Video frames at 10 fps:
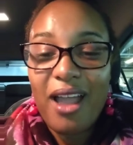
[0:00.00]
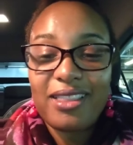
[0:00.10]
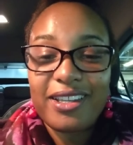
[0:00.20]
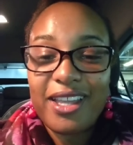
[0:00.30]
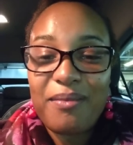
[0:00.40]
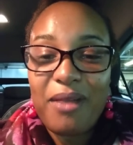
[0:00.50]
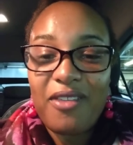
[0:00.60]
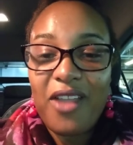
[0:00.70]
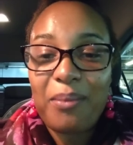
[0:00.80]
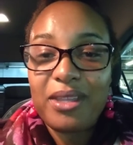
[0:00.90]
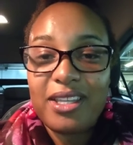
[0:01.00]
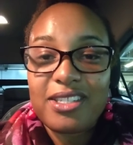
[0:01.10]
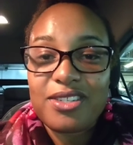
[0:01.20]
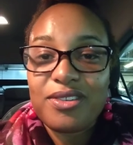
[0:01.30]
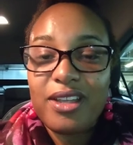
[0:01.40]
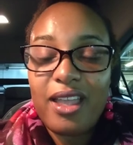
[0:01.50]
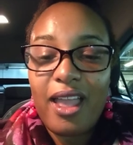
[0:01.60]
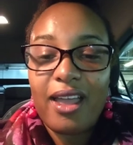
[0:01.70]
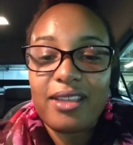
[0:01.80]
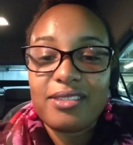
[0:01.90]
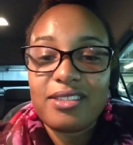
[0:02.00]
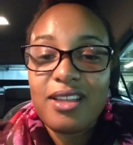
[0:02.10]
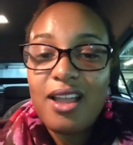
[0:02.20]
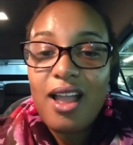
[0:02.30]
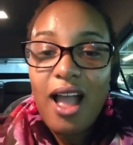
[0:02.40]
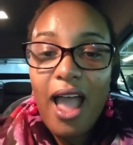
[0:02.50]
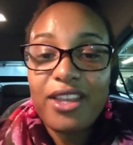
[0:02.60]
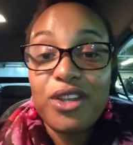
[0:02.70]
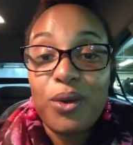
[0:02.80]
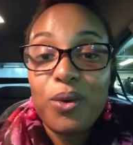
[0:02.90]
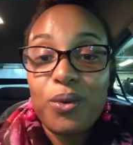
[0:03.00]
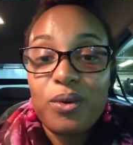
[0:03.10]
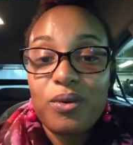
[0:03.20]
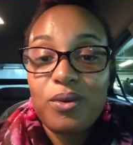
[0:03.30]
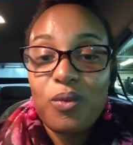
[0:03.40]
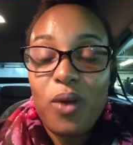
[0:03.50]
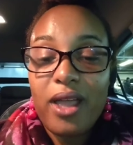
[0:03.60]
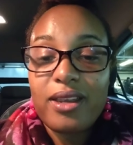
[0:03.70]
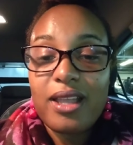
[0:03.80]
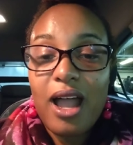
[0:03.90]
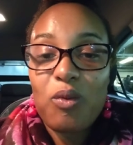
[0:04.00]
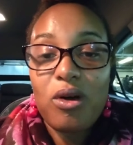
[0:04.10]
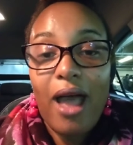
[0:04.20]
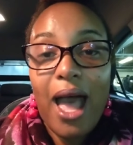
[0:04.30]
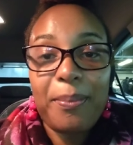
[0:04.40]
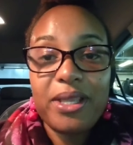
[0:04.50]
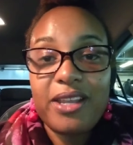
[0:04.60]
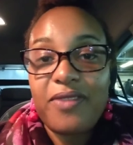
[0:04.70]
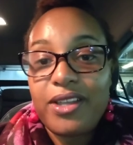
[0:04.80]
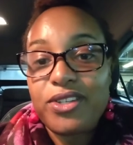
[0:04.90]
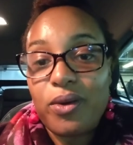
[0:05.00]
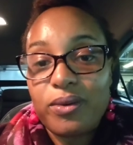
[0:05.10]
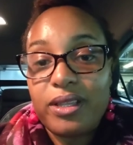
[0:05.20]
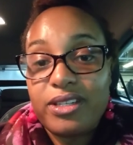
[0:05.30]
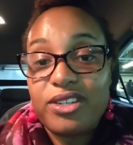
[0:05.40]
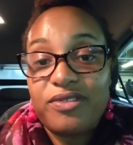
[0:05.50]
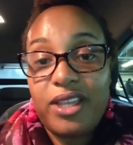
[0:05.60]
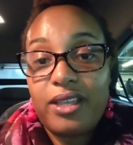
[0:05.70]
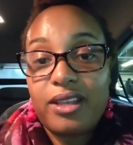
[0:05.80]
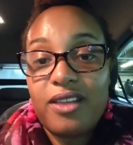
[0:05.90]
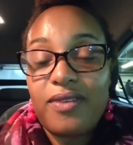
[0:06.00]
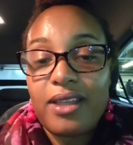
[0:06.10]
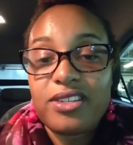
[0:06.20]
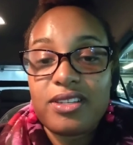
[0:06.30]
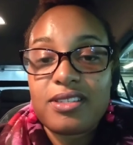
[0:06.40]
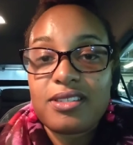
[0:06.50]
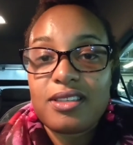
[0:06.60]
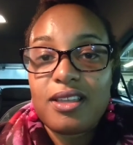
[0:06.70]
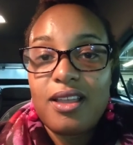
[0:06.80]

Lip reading: I look at my family history and I know what will happen if I don't intervene. If I just